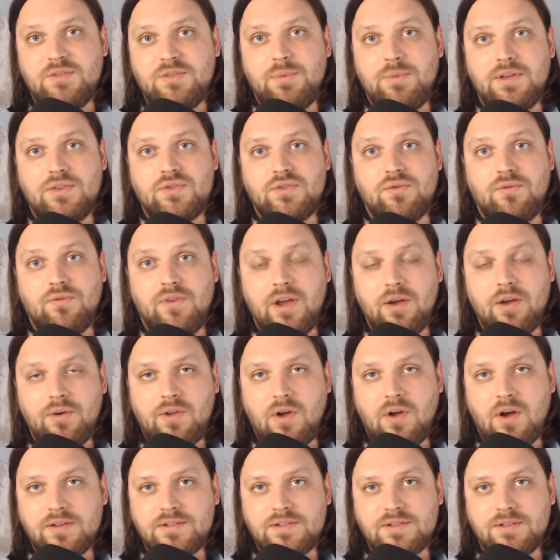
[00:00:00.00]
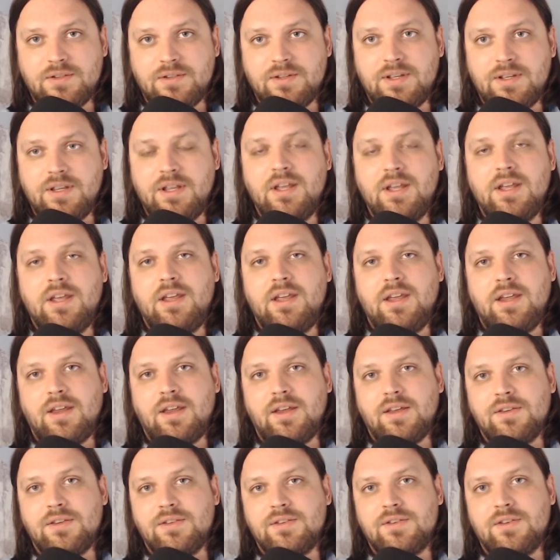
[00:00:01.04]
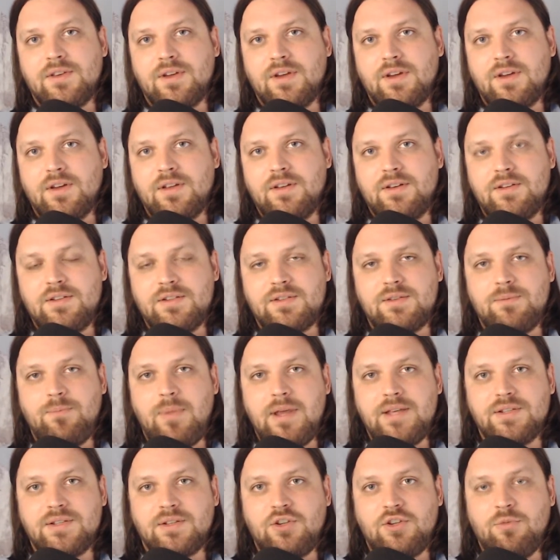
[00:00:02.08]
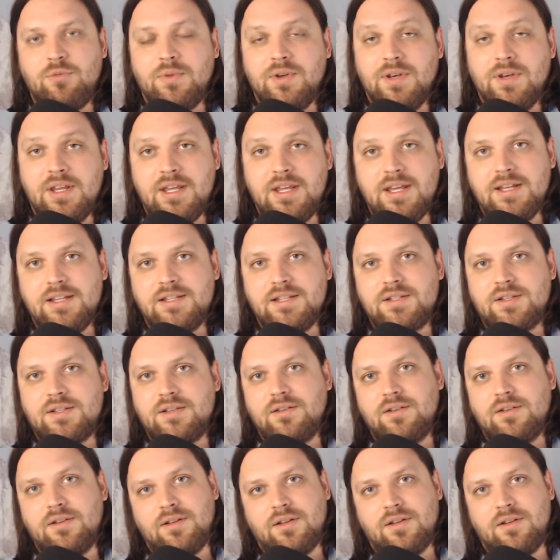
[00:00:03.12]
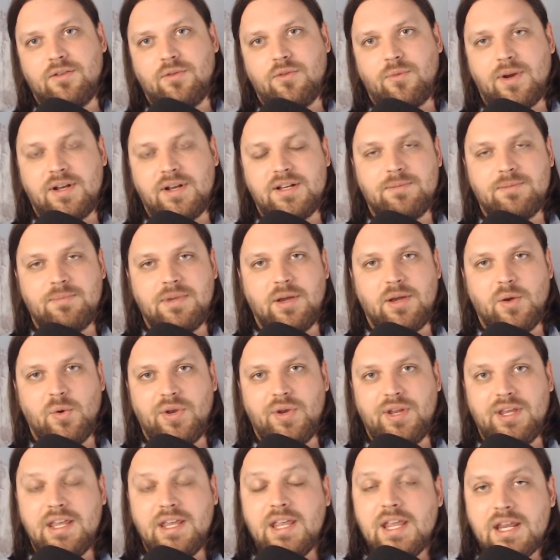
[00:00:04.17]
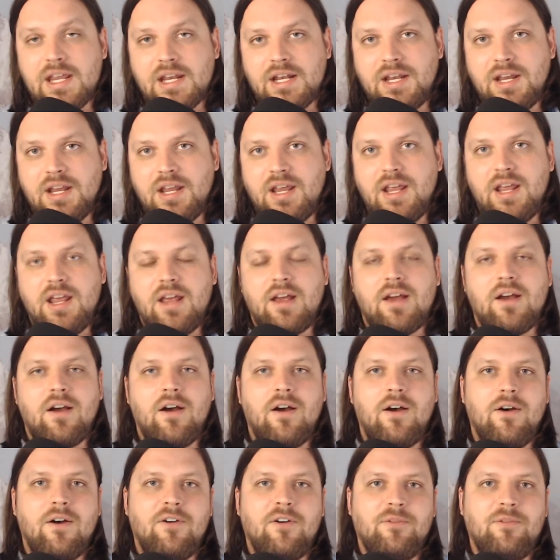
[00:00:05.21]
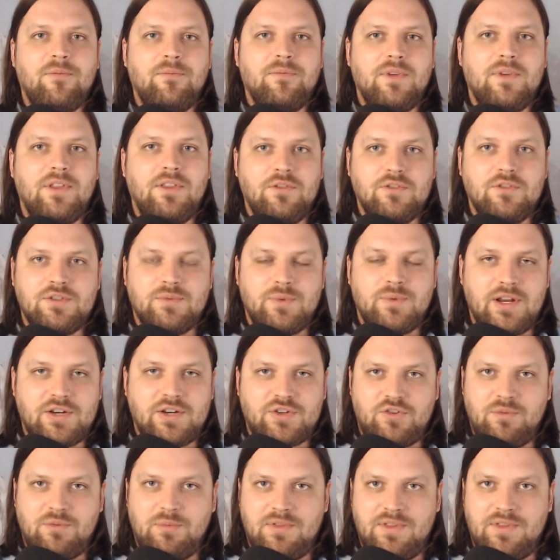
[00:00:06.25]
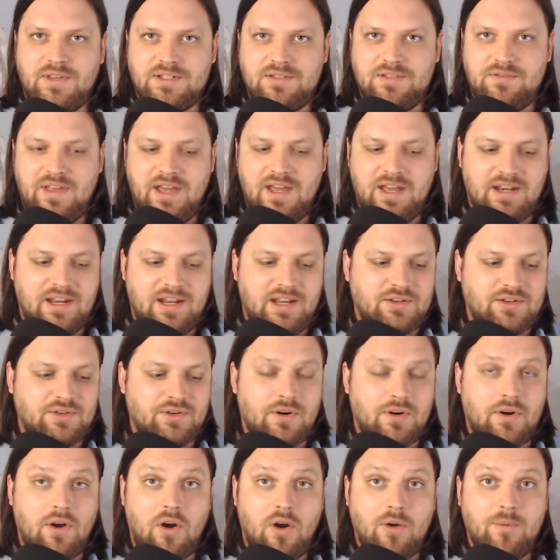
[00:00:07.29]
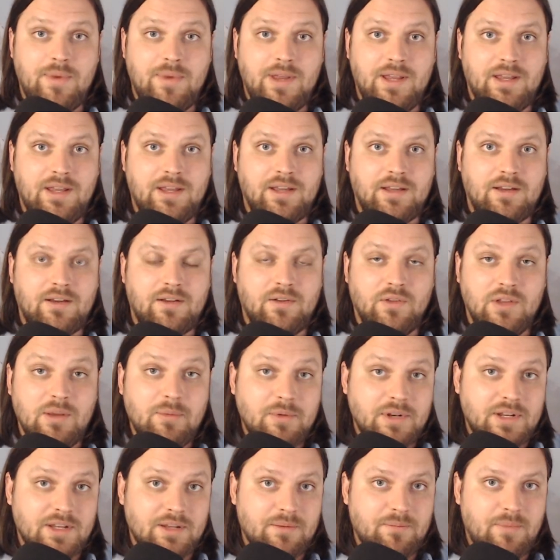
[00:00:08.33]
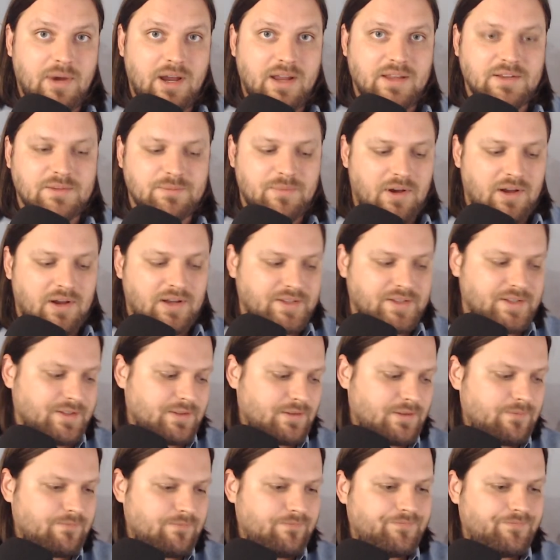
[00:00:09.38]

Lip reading: He's being surveilled constantly. His just basic human needs, the right to be able to eat and use the restroom and things of that nature, are being limited by his bosses.